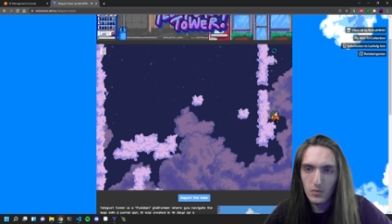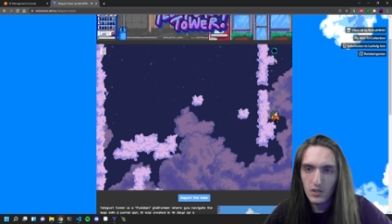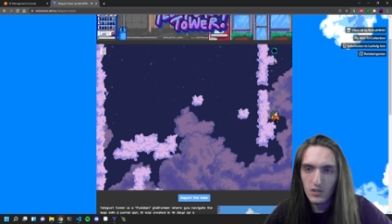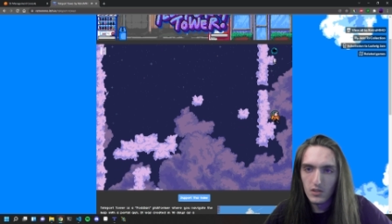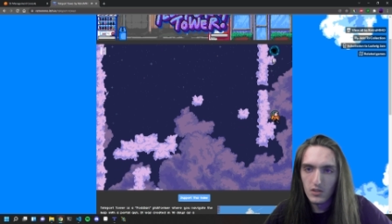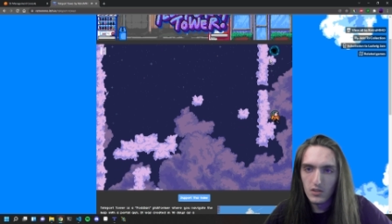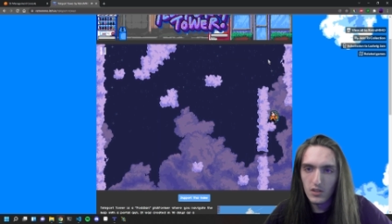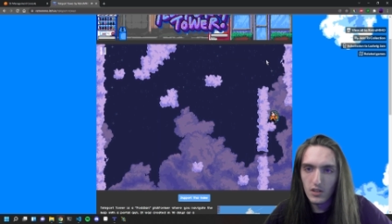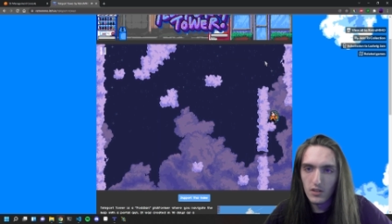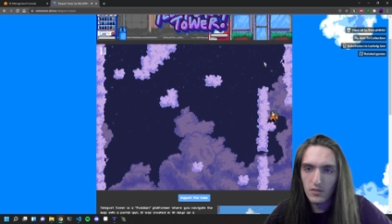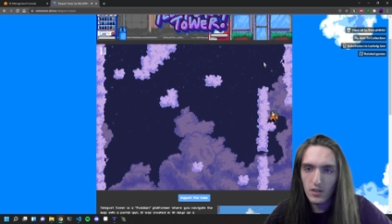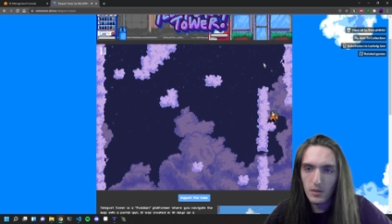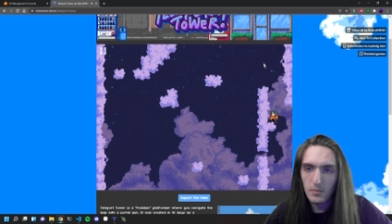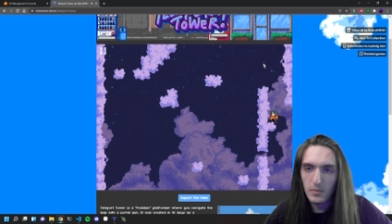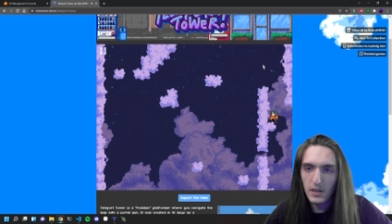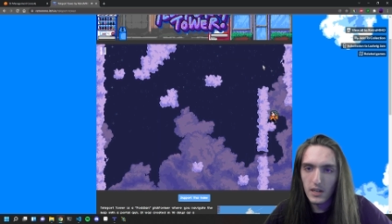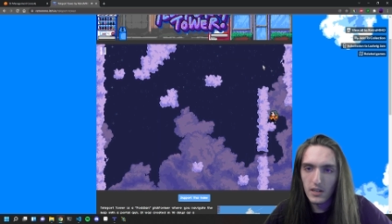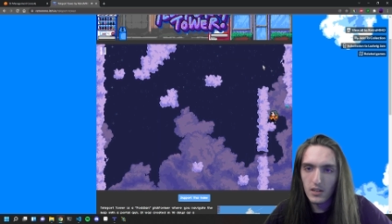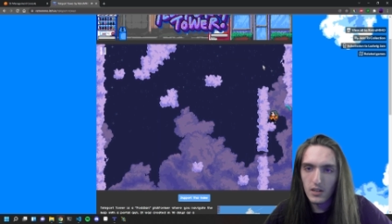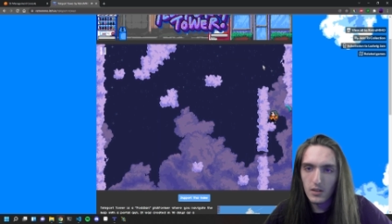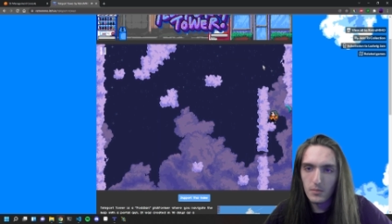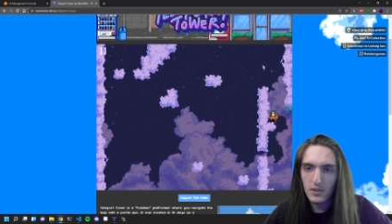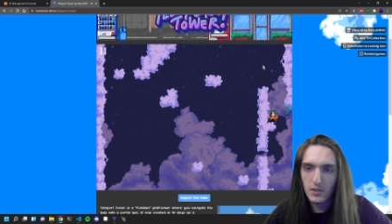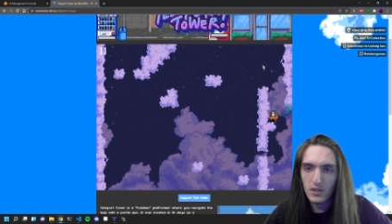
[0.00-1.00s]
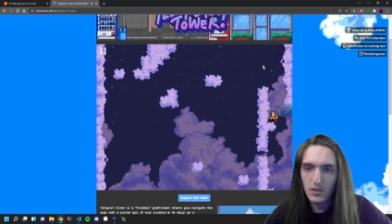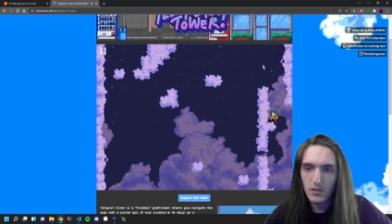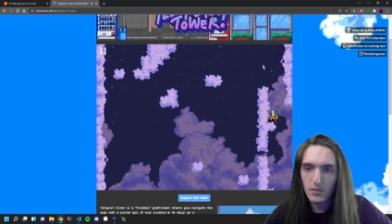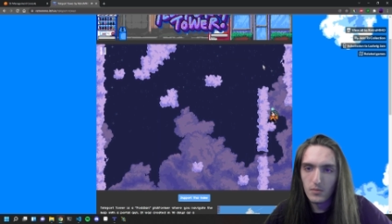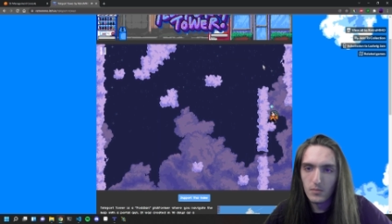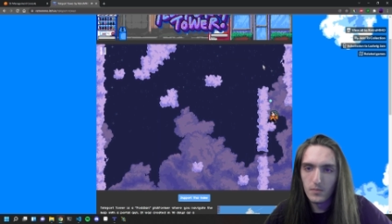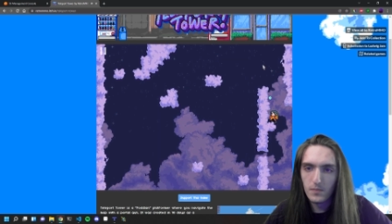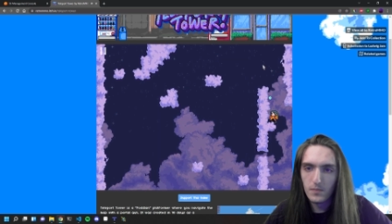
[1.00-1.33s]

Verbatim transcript: can just get right back up, you know?